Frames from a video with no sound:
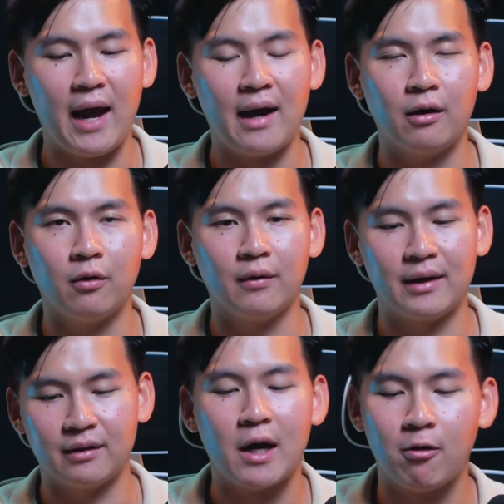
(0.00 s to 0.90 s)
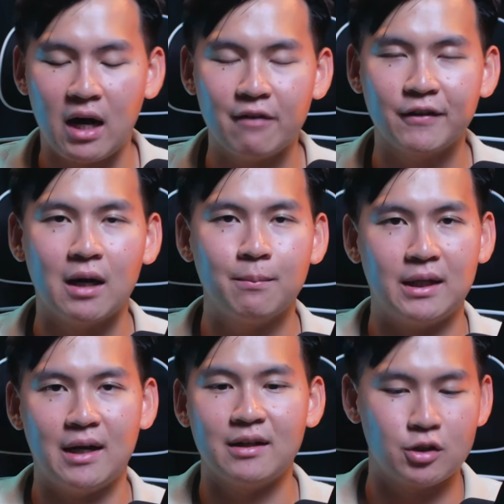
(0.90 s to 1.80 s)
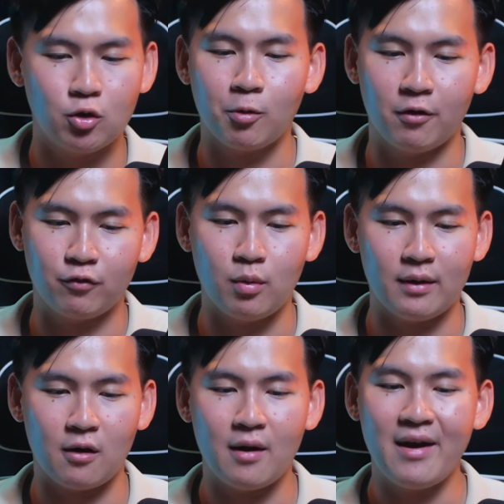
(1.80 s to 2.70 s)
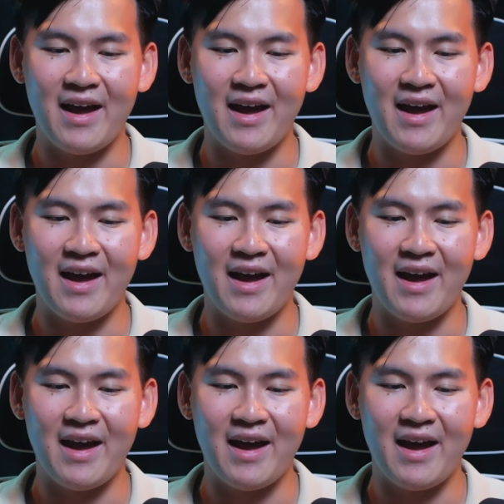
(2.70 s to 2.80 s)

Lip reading: angle and firing half the company and the story of Twitter